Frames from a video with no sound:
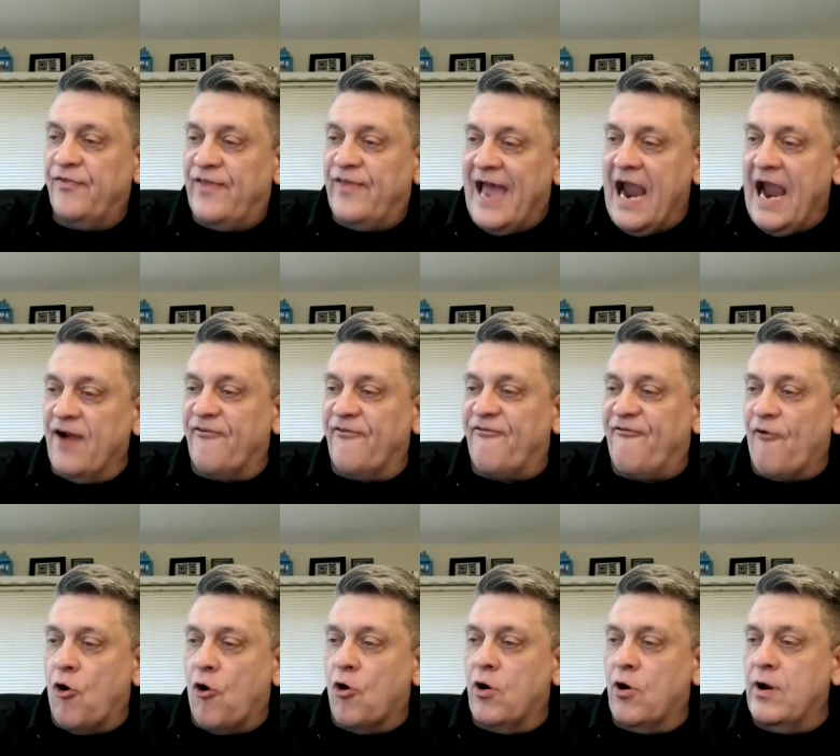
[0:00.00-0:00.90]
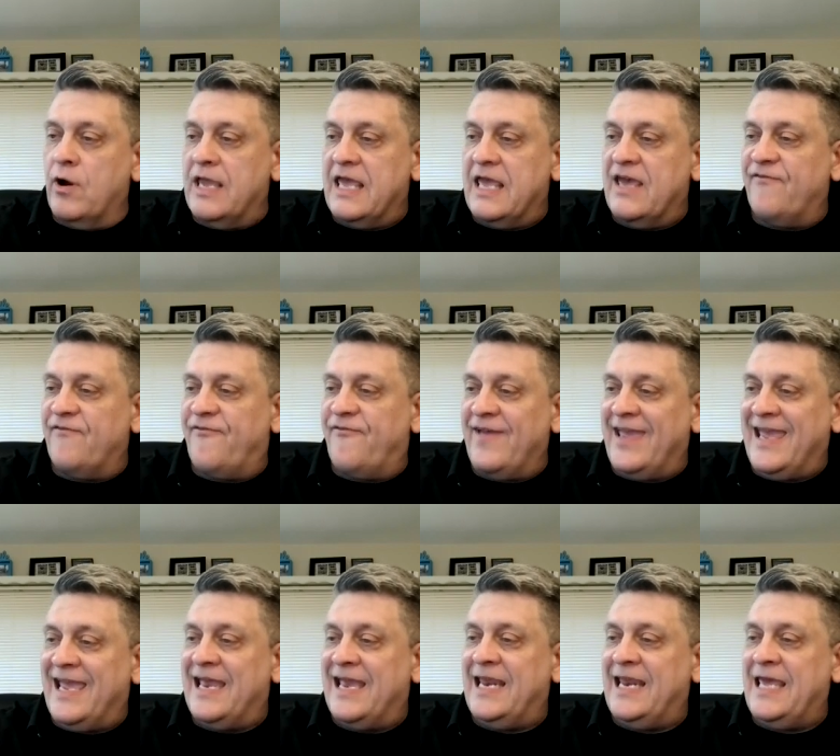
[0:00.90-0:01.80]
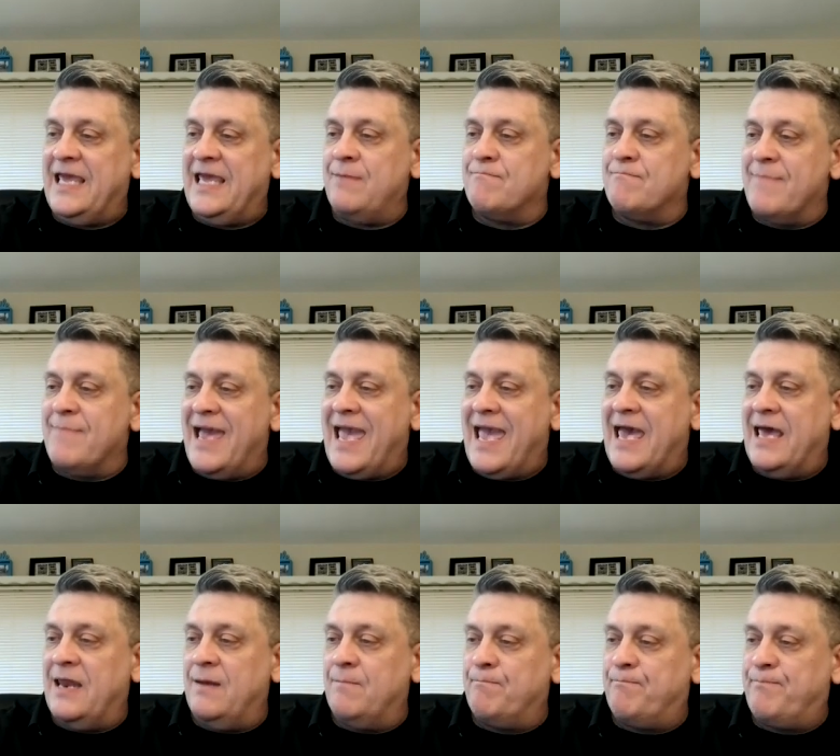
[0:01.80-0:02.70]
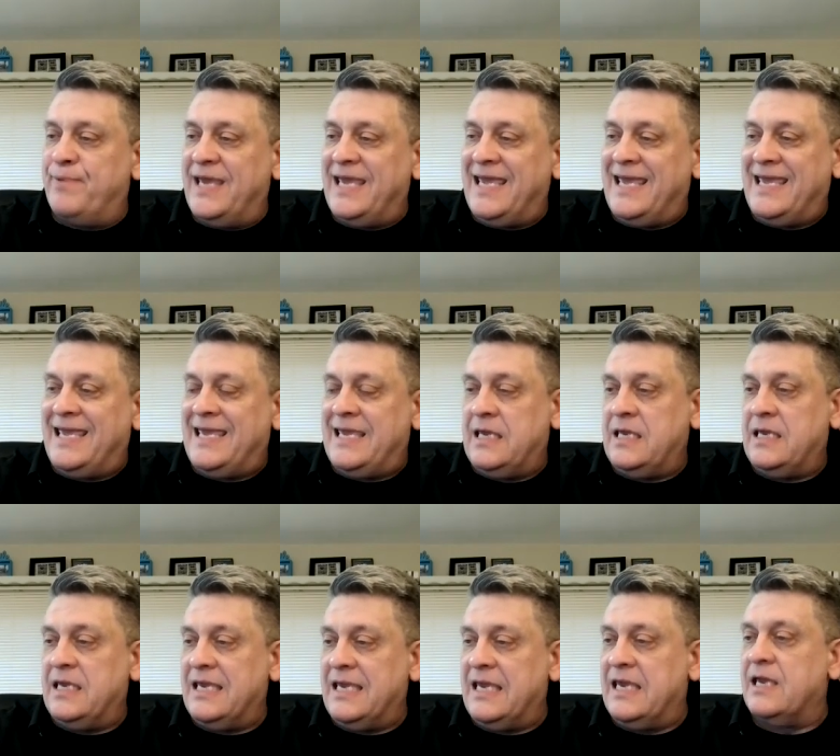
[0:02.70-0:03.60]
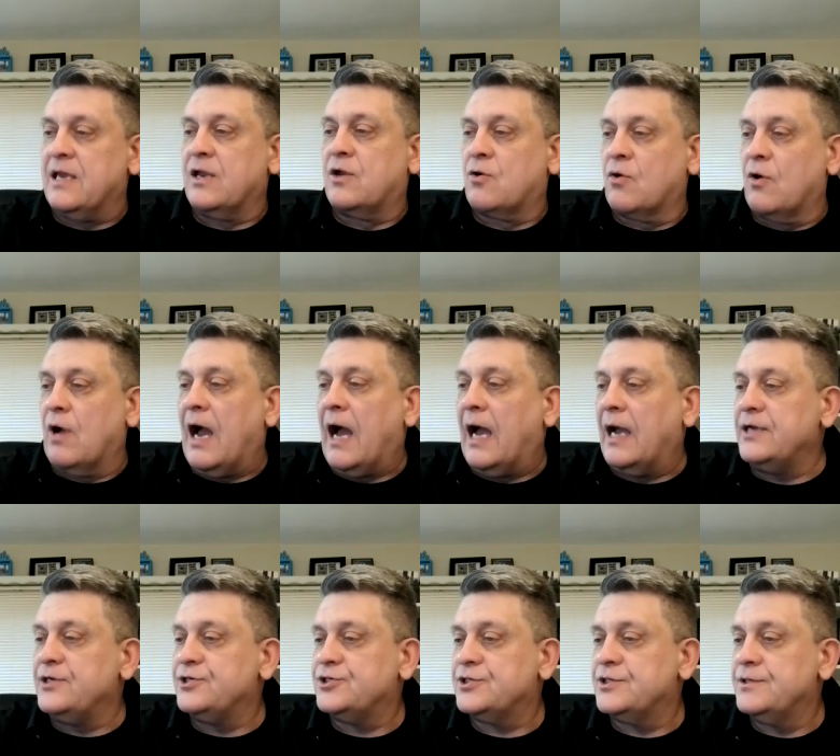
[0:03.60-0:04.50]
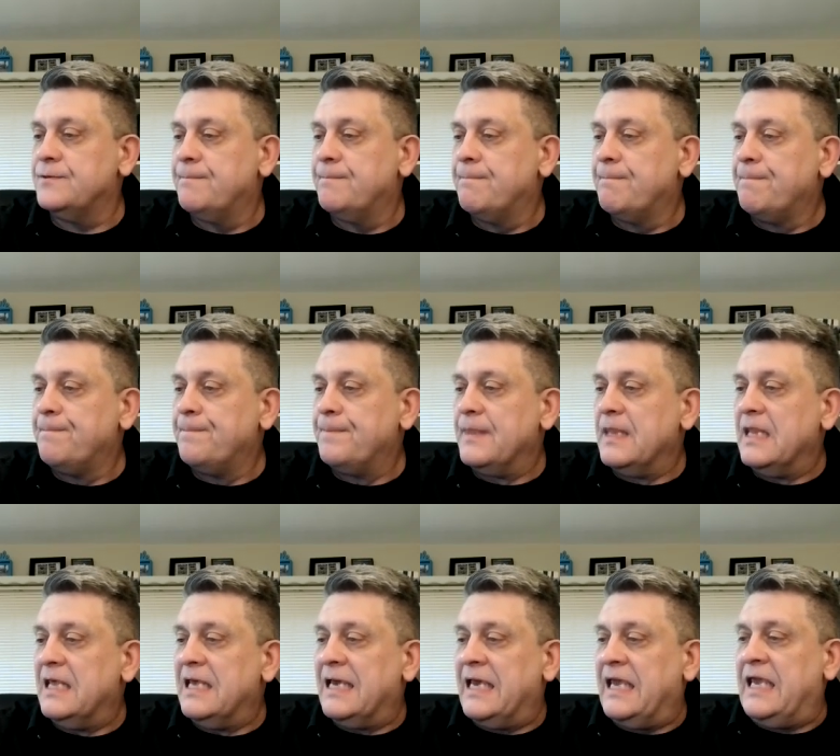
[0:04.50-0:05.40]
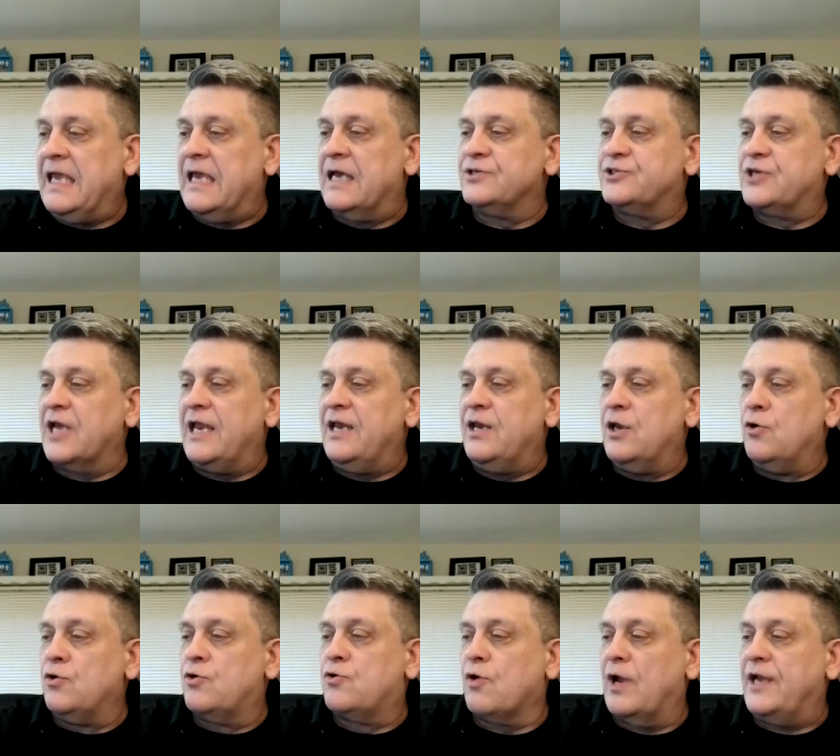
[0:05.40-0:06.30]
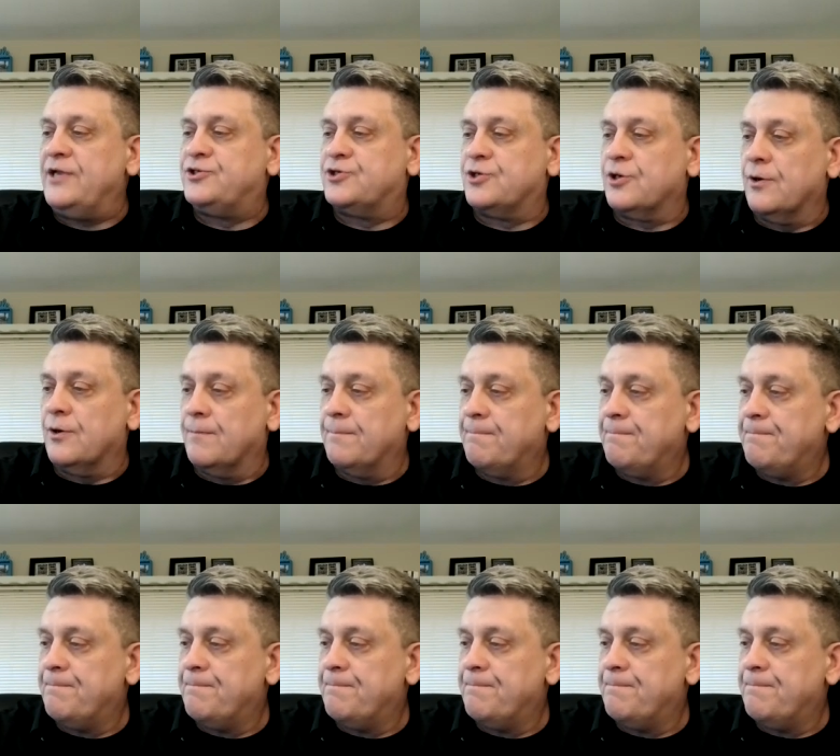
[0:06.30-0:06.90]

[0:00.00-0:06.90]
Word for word: Therefore, if any man be in Christ, he is a new creature.